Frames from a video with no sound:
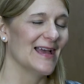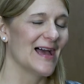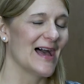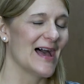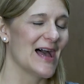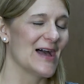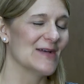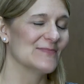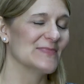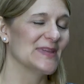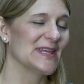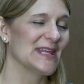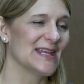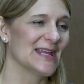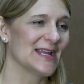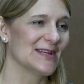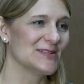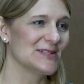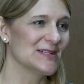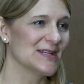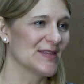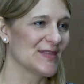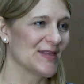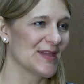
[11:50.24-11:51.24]
Um,
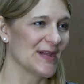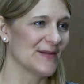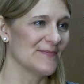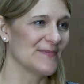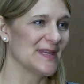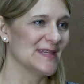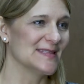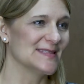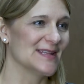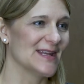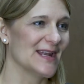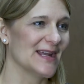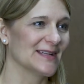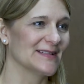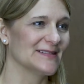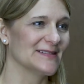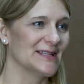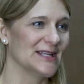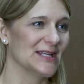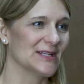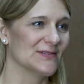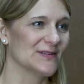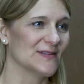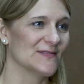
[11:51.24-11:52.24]
pediatric therapies in our
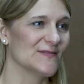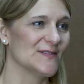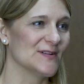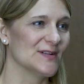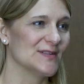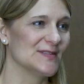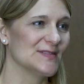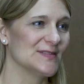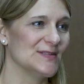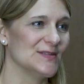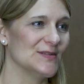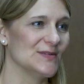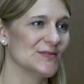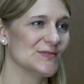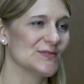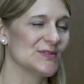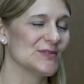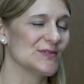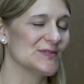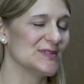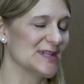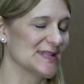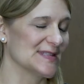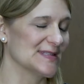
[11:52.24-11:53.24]
clinic refers to
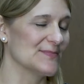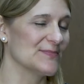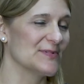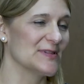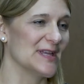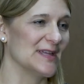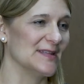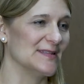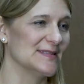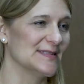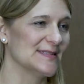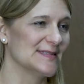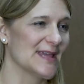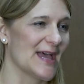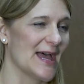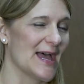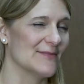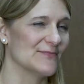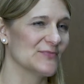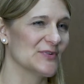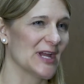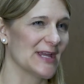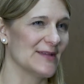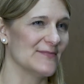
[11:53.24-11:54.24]
two disciplines
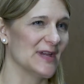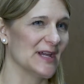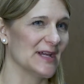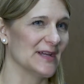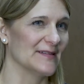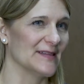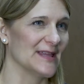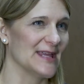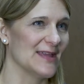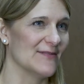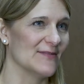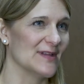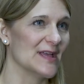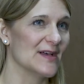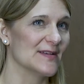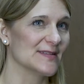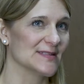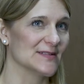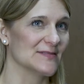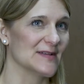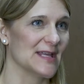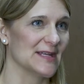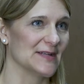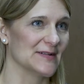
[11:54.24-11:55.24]
um, primarily, and we
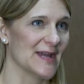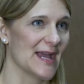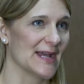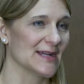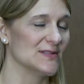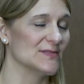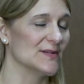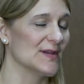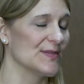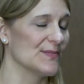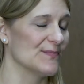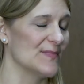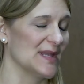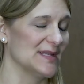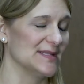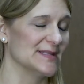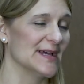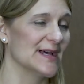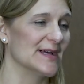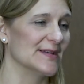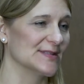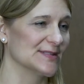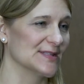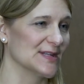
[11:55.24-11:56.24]
also interact with mental
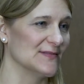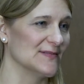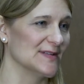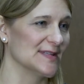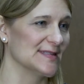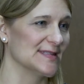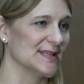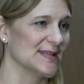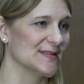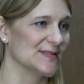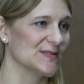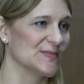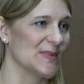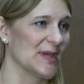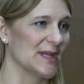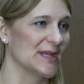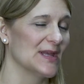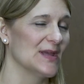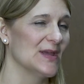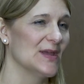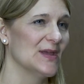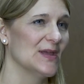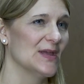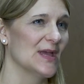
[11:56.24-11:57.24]
health services. But
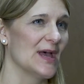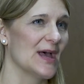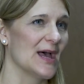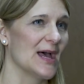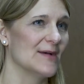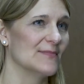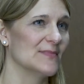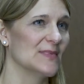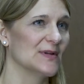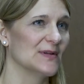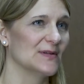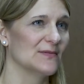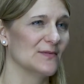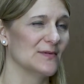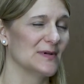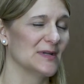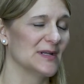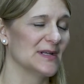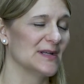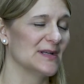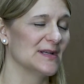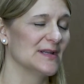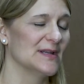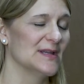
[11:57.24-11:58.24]
um,
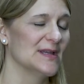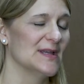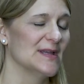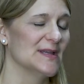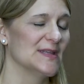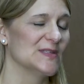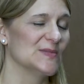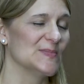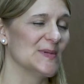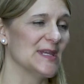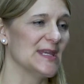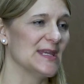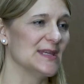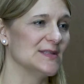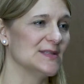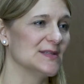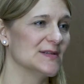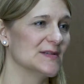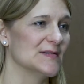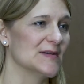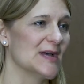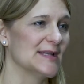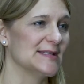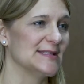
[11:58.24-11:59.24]
we're speaking to
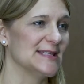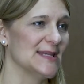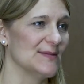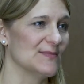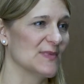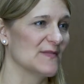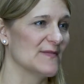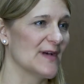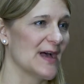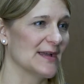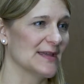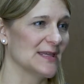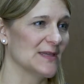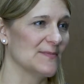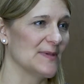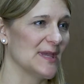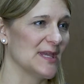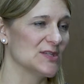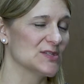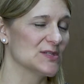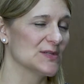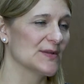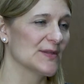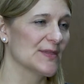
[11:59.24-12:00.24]
a team of
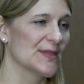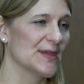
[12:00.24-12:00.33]
occupational